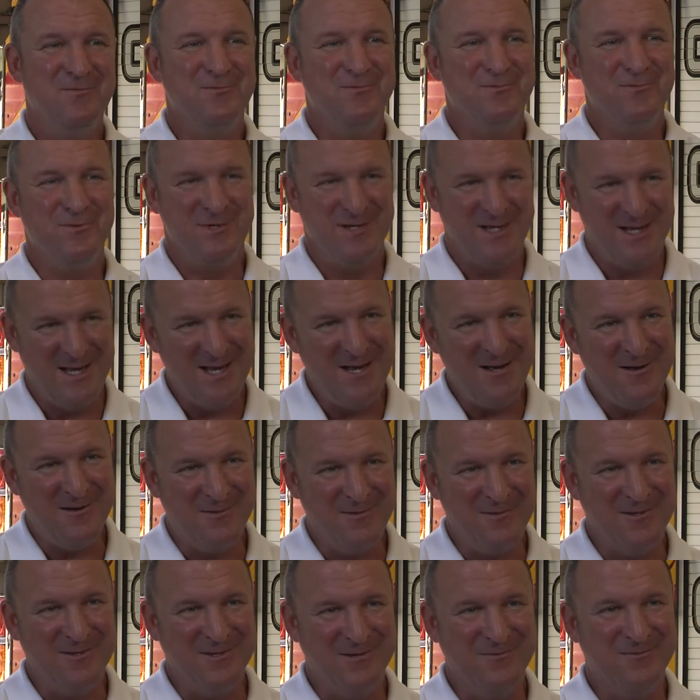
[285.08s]
Well,
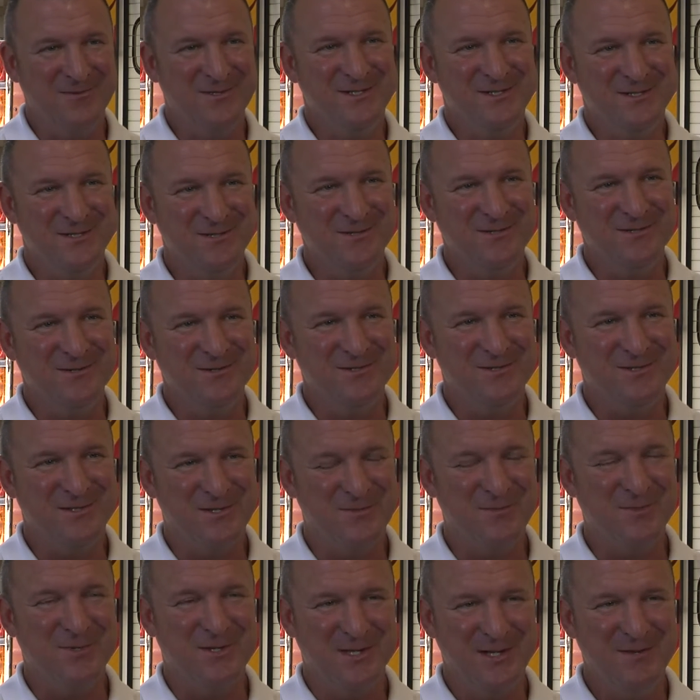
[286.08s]
now we still use
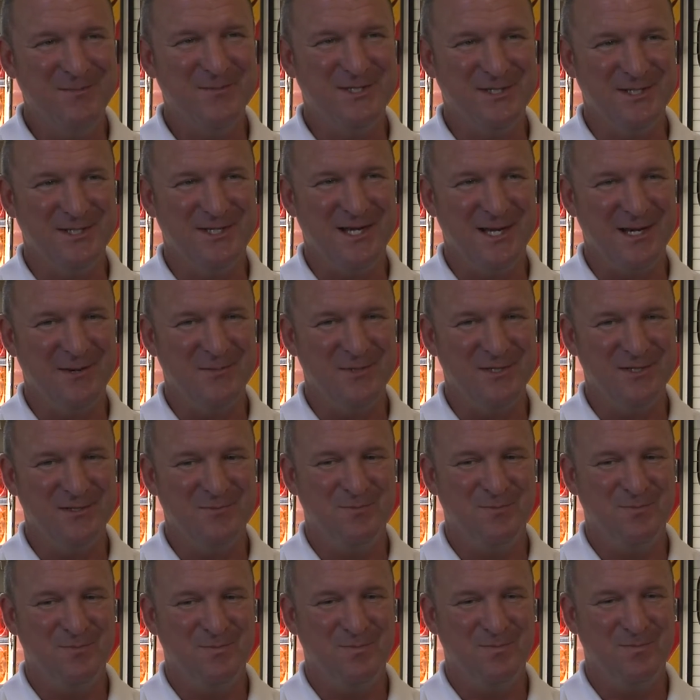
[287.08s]
thermal imaging cameras,
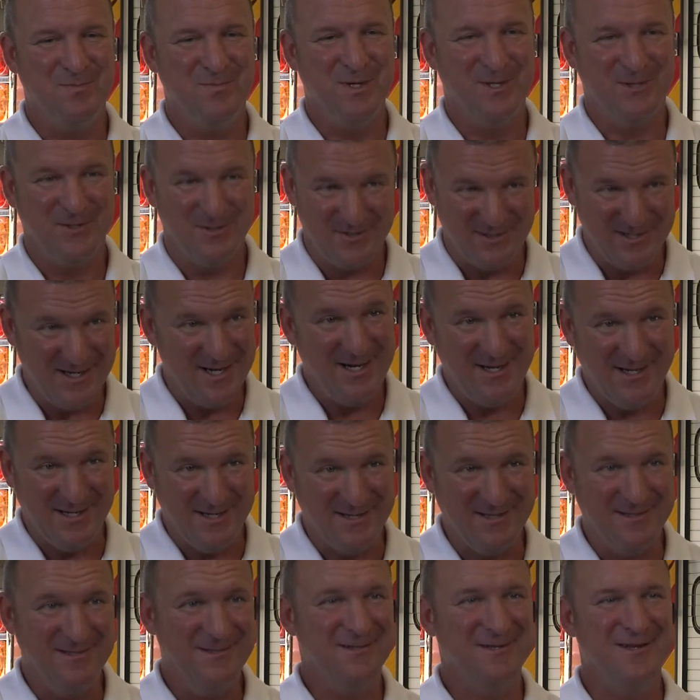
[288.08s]
but they're
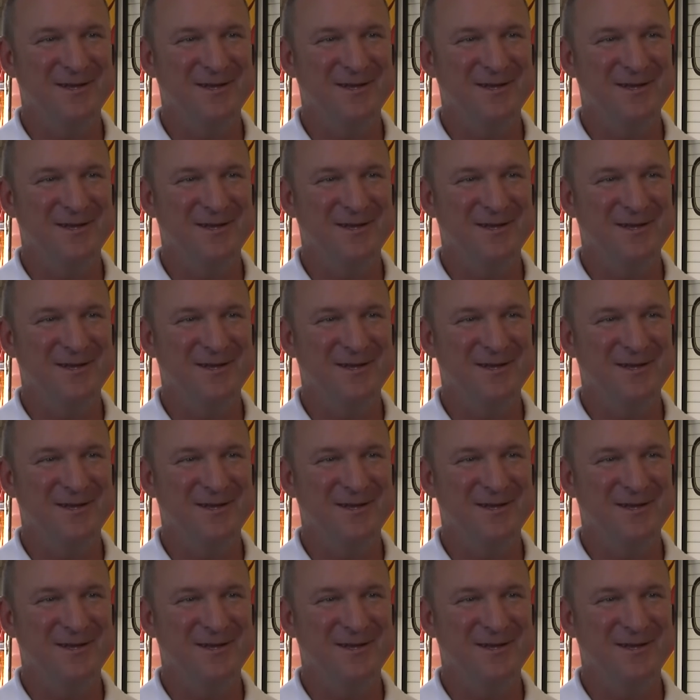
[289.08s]
tiny.